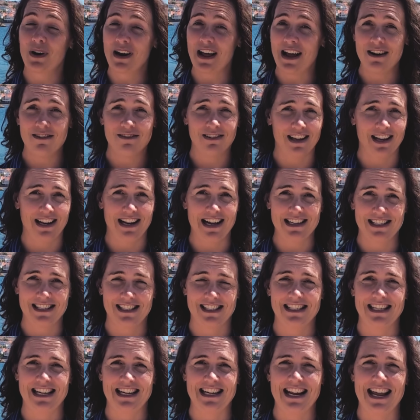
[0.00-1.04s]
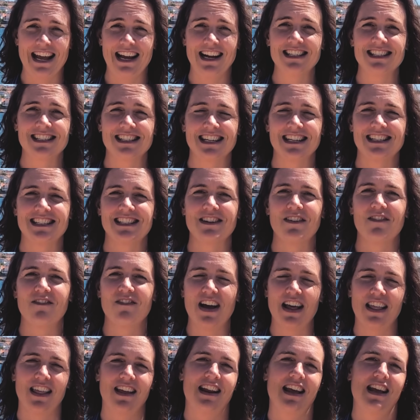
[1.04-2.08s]
What I'd really like to see next is some
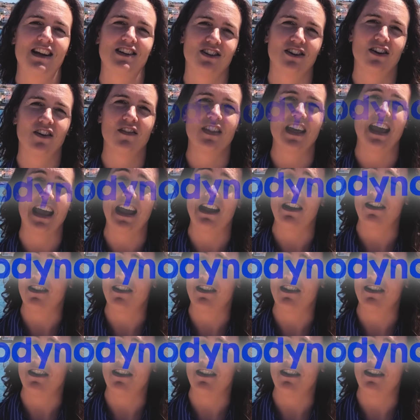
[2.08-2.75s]
validation of their